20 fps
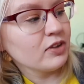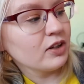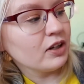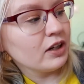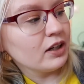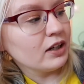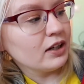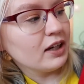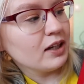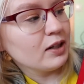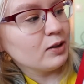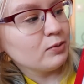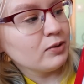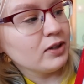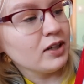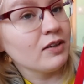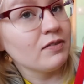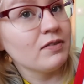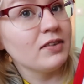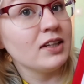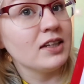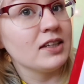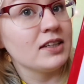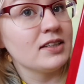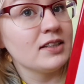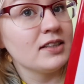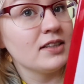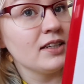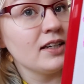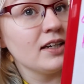Again, we have this
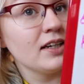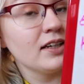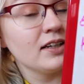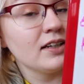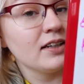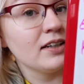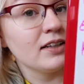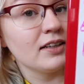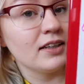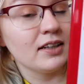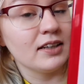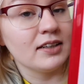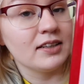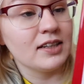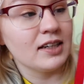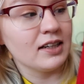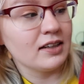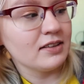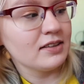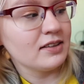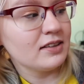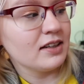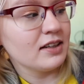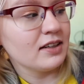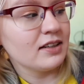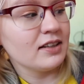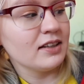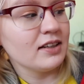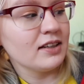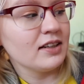si that tells
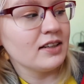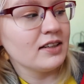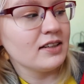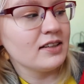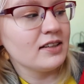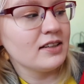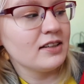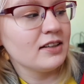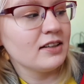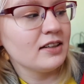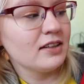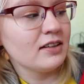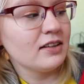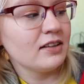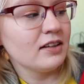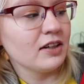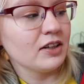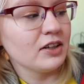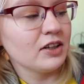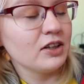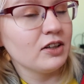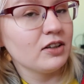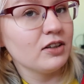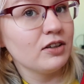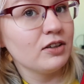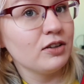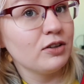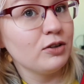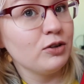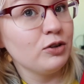that it is like
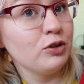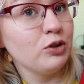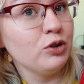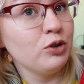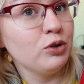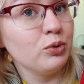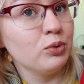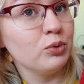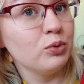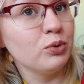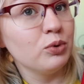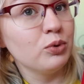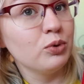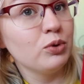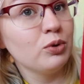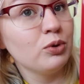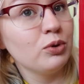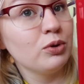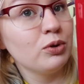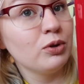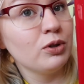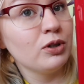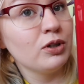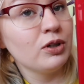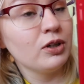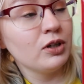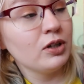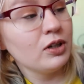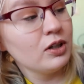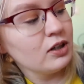you
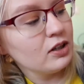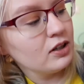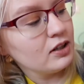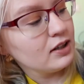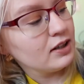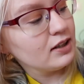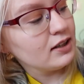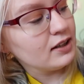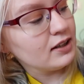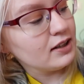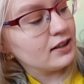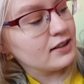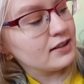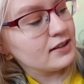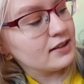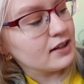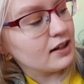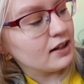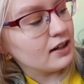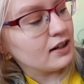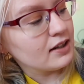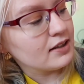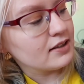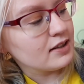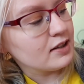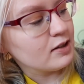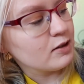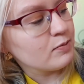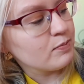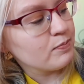
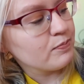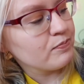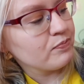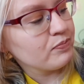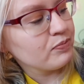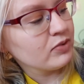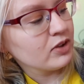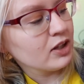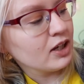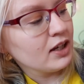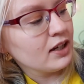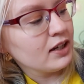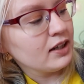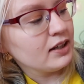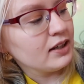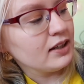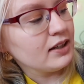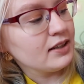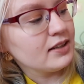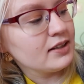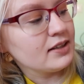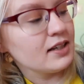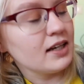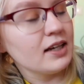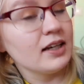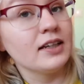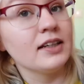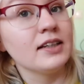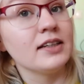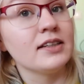itsellesi. Itse
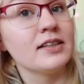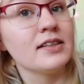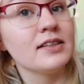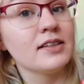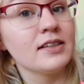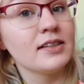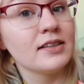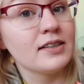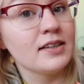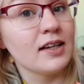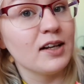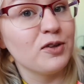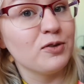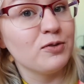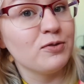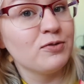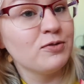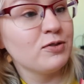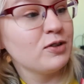is self.